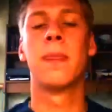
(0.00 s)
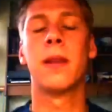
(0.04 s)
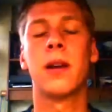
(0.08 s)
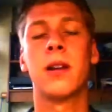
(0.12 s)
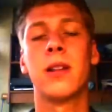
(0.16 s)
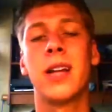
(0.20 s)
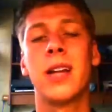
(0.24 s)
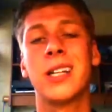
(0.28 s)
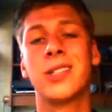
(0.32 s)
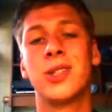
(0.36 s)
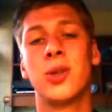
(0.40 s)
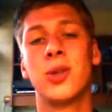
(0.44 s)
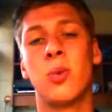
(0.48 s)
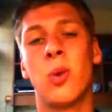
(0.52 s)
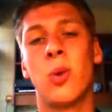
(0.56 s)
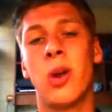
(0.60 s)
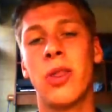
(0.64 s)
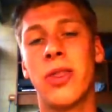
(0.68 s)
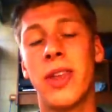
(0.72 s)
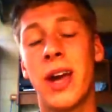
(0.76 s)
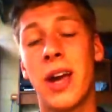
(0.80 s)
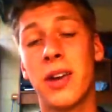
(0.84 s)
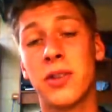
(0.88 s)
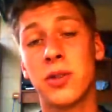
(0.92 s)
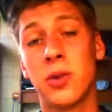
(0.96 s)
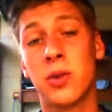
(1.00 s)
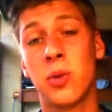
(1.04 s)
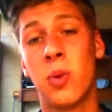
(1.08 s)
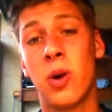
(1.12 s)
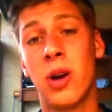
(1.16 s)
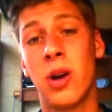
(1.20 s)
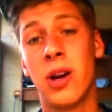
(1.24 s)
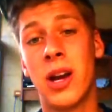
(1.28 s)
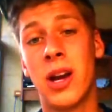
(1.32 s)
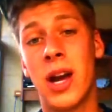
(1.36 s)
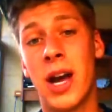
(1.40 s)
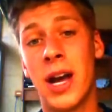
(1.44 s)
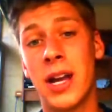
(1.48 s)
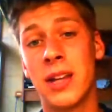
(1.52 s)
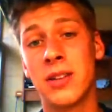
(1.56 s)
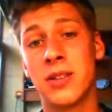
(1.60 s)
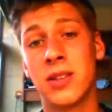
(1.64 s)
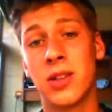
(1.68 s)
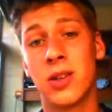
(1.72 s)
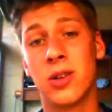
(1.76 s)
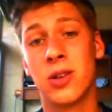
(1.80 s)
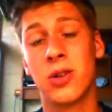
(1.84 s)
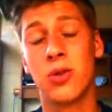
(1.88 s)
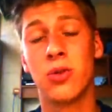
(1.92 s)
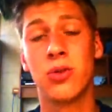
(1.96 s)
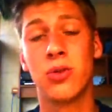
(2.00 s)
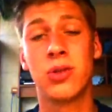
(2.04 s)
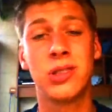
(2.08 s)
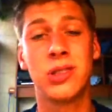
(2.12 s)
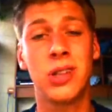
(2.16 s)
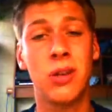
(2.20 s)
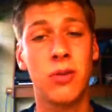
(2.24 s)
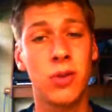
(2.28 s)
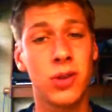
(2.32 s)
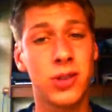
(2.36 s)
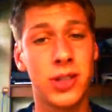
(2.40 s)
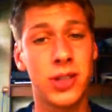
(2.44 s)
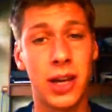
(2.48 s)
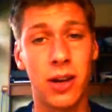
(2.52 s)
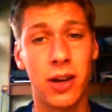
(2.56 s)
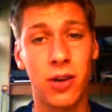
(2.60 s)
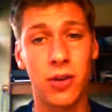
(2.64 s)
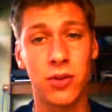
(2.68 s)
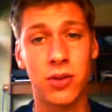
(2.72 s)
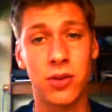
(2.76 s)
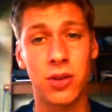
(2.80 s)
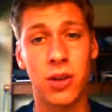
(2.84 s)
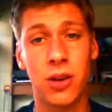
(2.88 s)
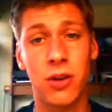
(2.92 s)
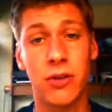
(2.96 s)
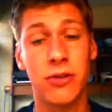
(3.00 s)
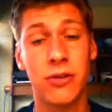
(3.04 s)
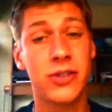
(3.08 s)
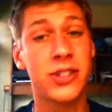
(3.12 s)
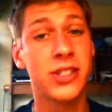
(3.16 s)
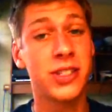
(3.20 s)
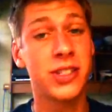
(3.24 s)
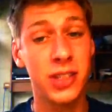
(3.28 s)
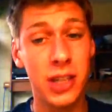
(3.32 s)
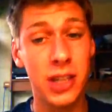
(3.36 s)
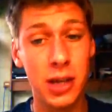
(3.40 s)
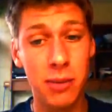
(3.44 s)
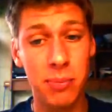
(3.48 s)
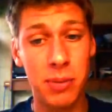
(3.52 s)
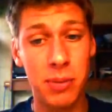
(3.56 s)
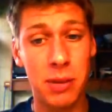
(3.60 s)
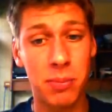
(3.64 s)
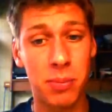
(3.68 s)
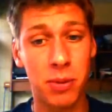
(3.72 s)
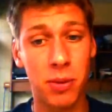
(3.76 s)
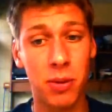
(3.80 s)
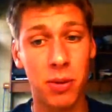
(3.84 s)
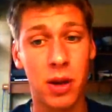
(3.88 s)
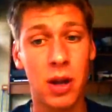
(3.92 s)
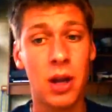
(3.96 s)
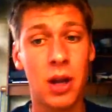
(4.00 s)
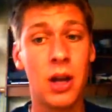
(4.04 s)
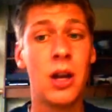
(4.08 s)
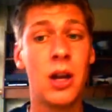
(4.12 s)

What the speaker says: The collection 1001 Nights includes several tales of sea people.